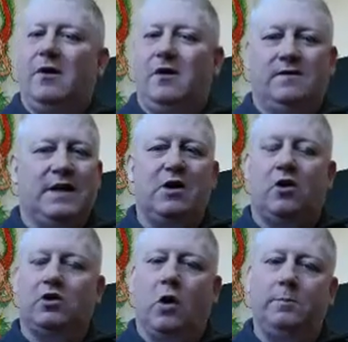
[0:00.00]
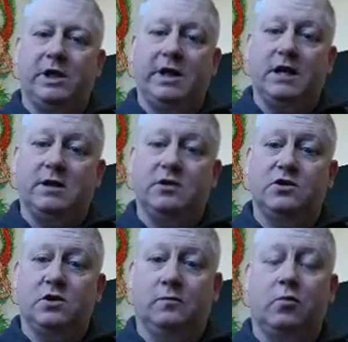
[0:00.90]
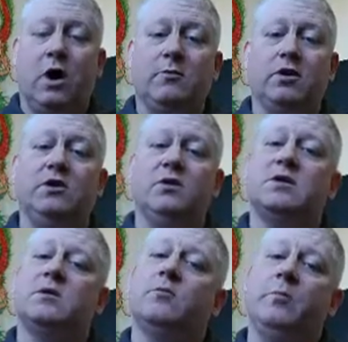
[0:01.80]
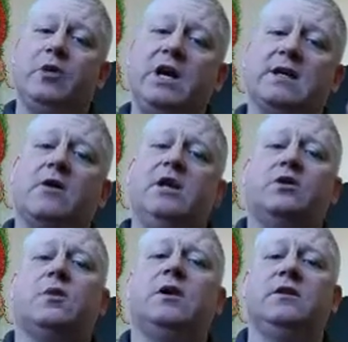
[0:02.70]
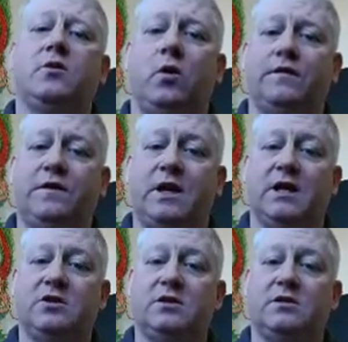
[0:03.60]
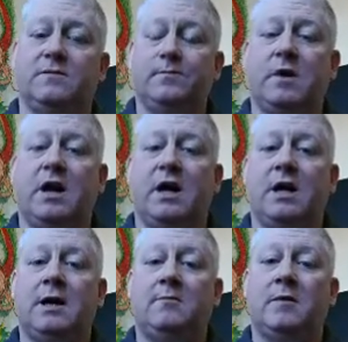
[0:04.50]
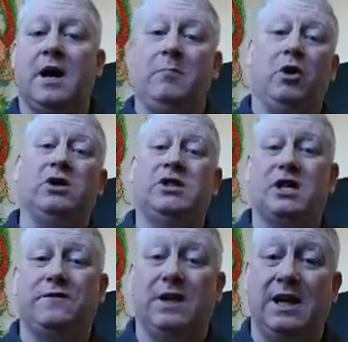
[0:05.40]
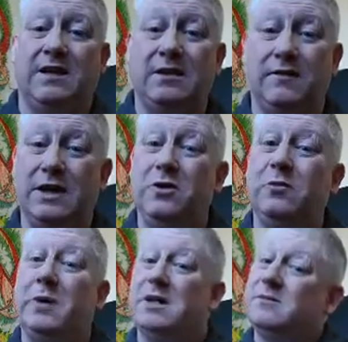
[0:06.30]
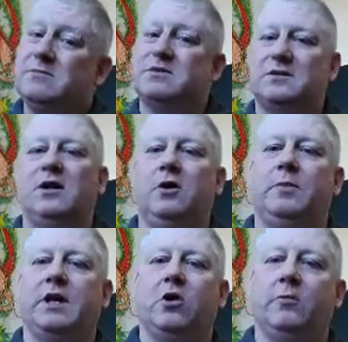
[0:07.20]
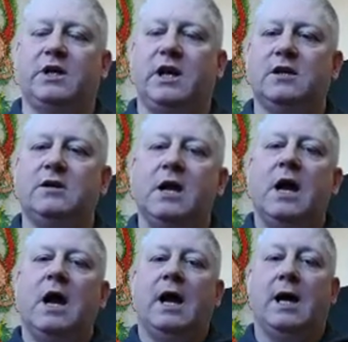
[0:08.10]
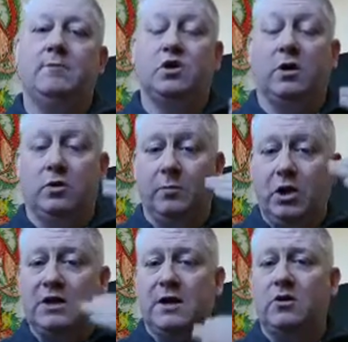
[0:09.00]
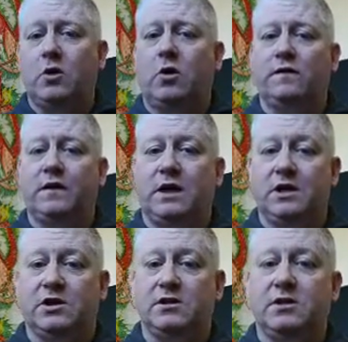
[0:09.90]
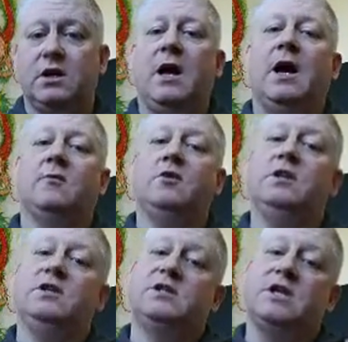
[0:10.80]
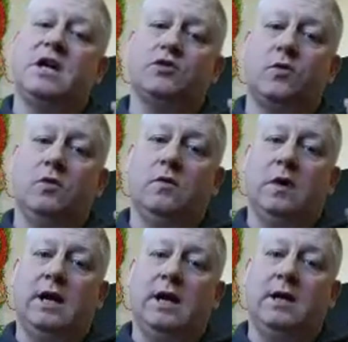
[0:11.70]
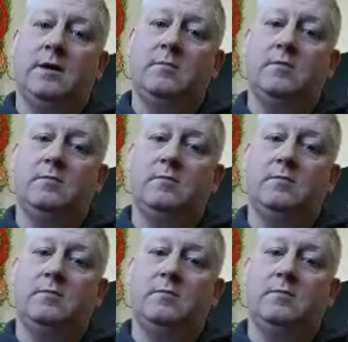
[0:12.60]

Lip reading: They're all complicated, so what I'm going to do is I'm going to break down each one of the qualifications. I apologise for the length of the video, but it's a little bit complicated. So I'm going to break down the qualifications. I'm going to discuss the